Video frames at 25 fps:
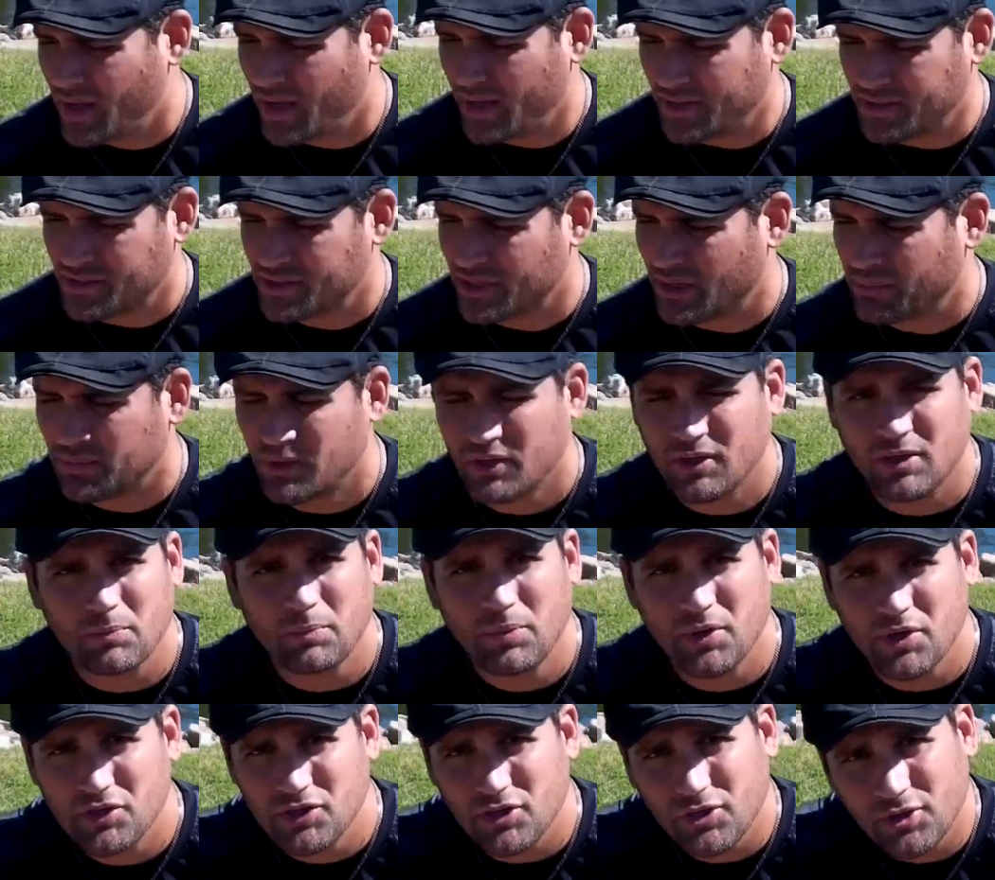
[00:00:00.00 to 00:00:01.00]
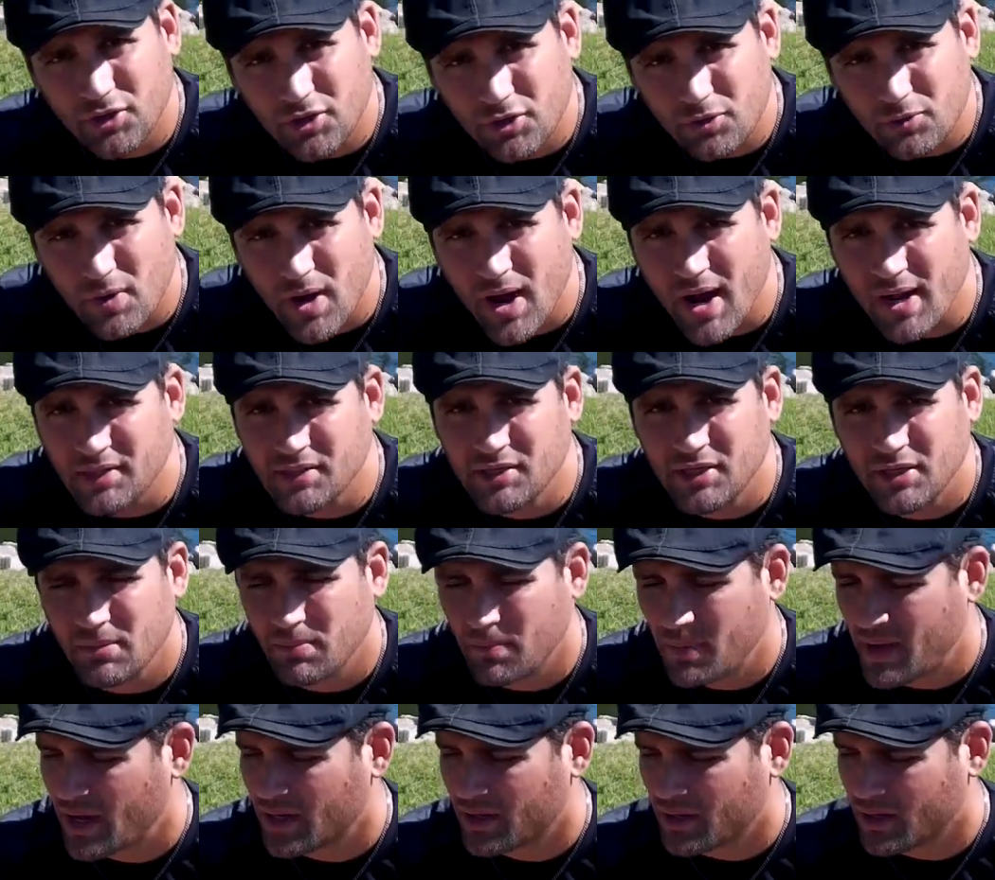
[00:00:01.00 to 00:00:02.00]
and something to put your new rod
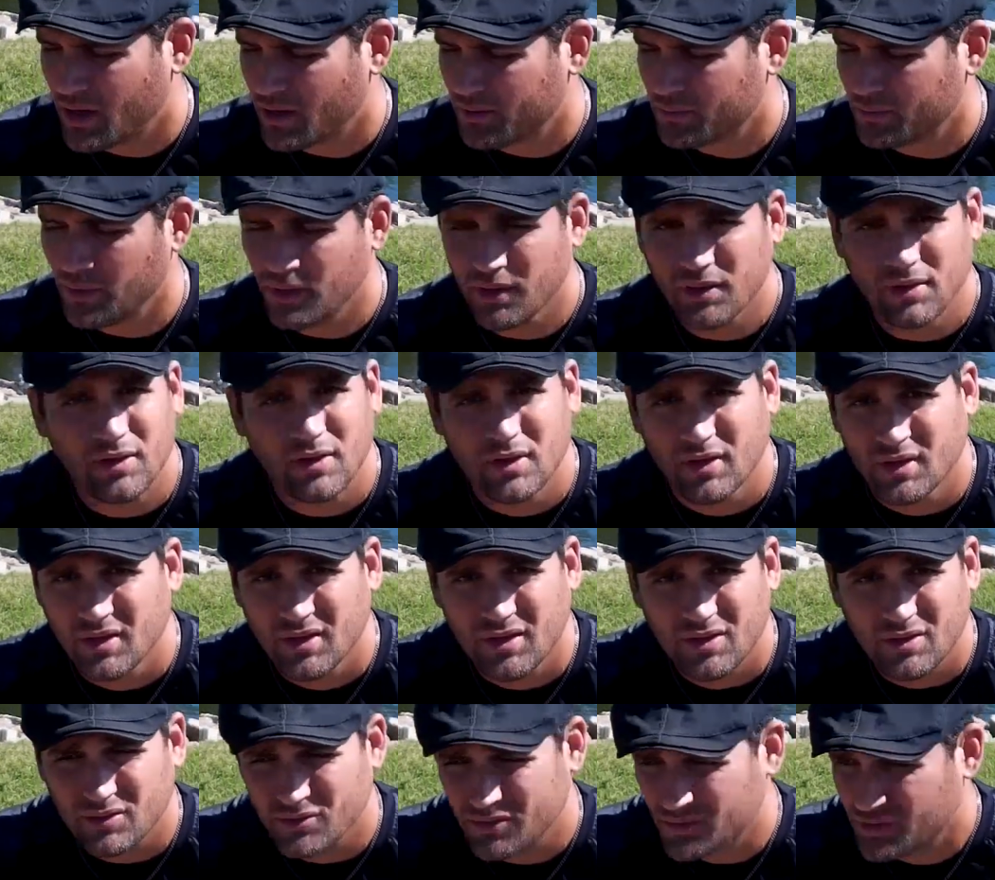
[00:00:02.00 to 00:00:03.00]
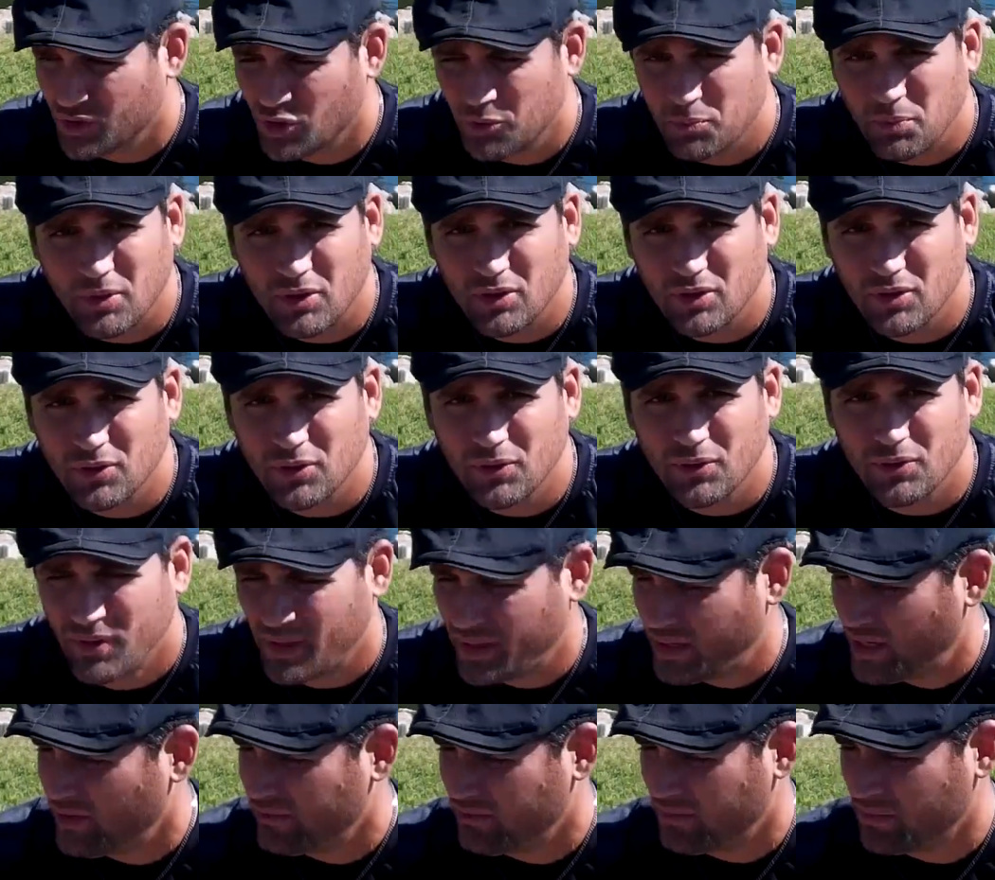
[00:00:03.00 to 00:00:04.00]
tip back on with. Super glue.
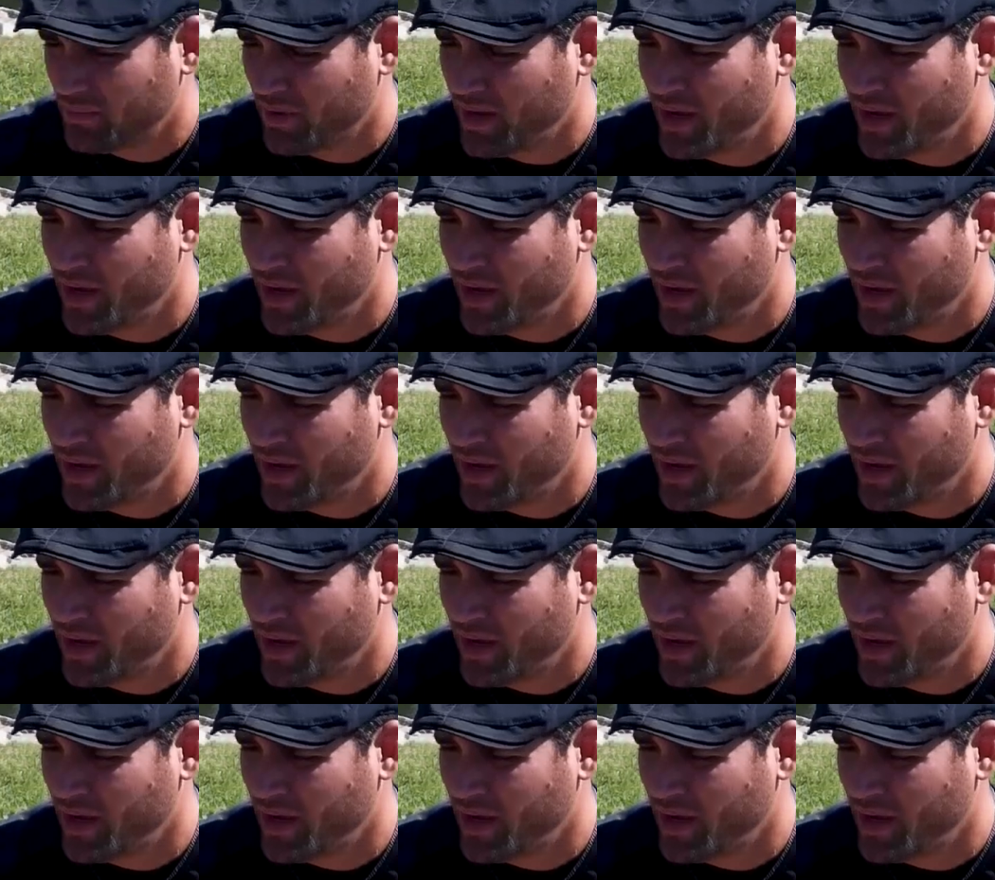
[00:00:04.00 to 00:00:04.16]
They even